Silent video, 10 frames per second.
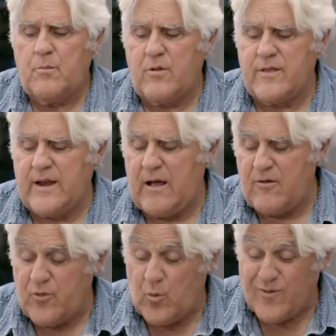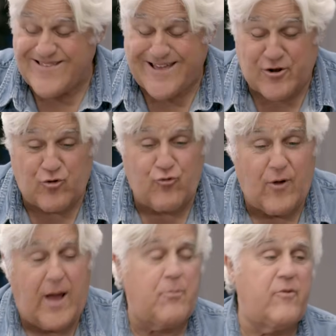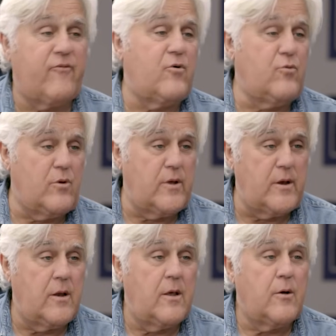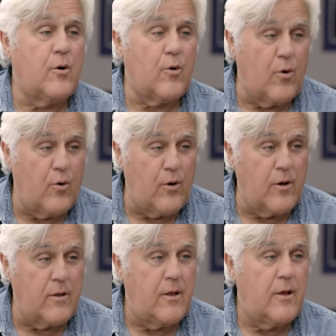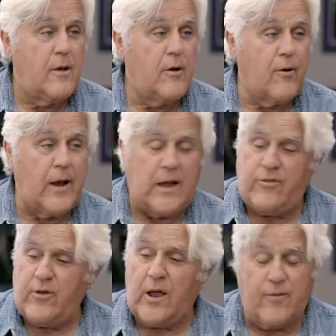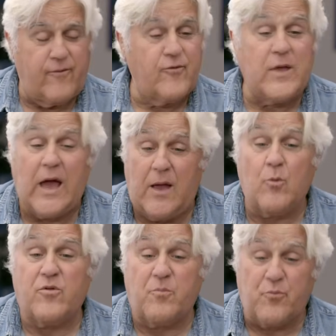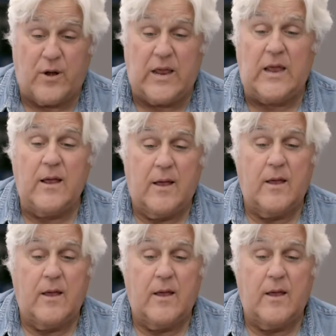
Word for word: pulled it out. There was not a drop of coolant or oh, wow. oil I didn't know that. or anything on the floor. Yeah, it was pretty,